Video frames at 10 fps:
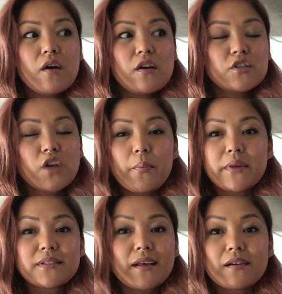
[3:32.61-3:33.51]
shopping
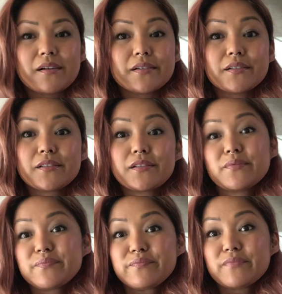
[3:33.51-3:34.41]
centers,
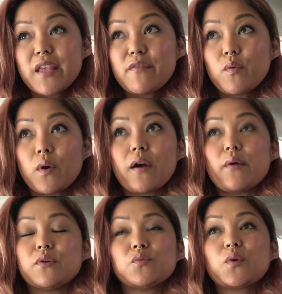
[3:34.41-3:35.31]
even where I
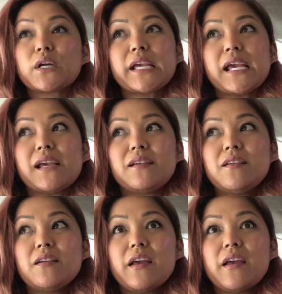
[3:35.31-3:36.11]
was working,